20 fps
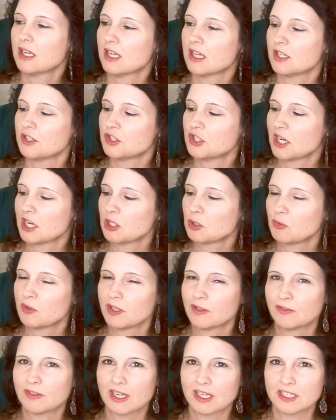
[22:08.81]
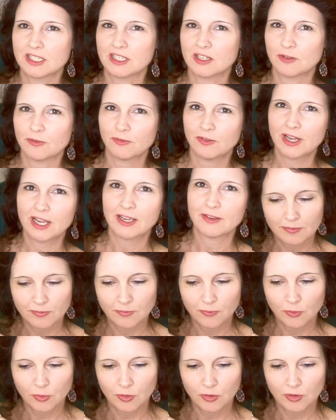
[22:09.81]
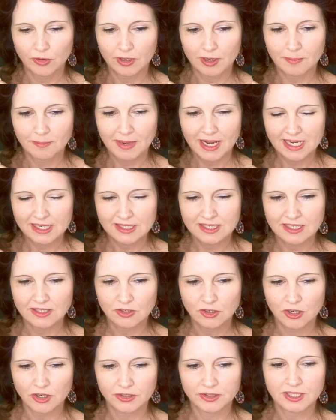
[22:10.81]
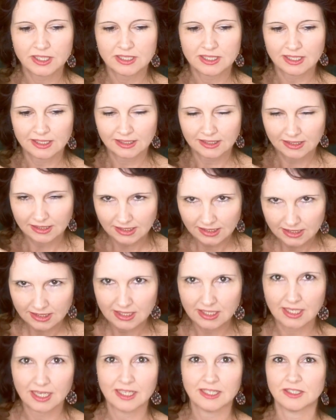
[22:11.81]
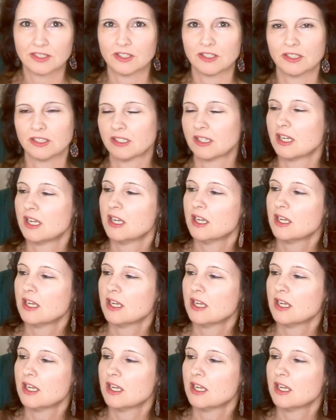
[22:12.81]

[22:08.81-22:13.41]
in January of 1905 for a magazine called The Delineator,